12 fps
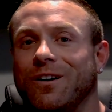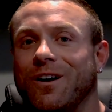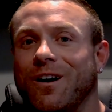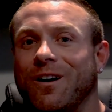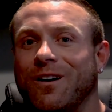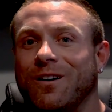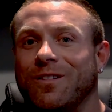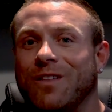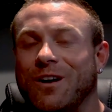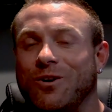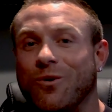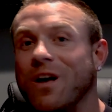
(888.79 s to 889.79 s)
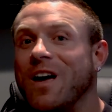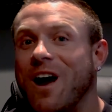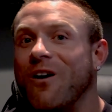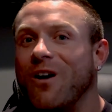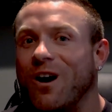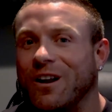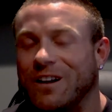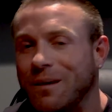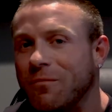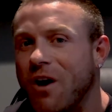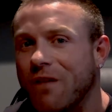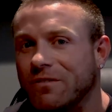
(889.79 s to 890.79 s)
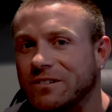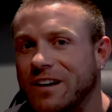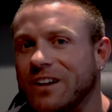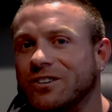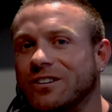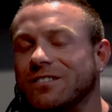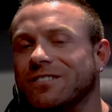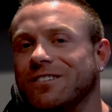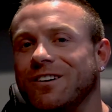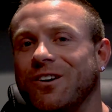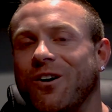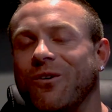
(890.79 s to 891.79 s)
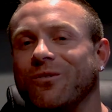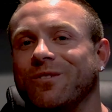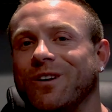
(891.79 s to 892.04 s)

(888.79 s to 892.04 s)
that you can carry on a deep conversation, you know,